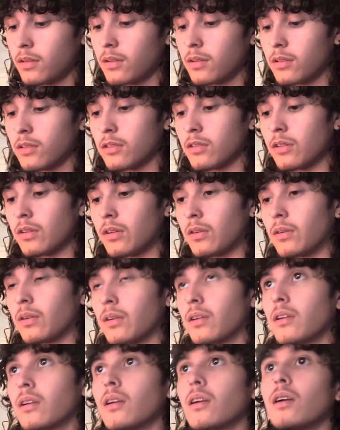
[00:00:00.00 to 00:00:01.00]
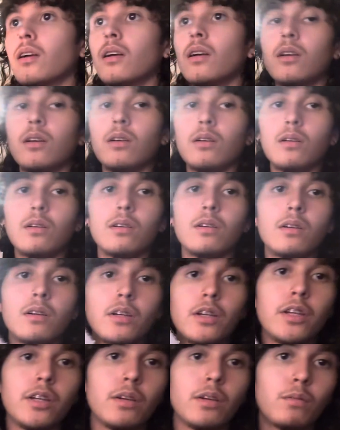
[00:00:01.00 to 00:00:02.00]
So
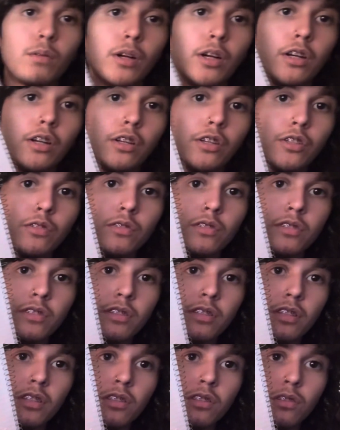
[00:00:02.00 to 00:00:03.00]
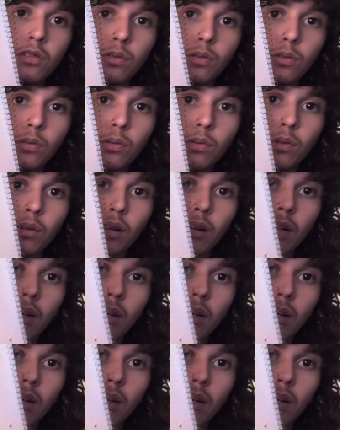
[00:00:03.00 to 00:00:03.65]
we're going to use these two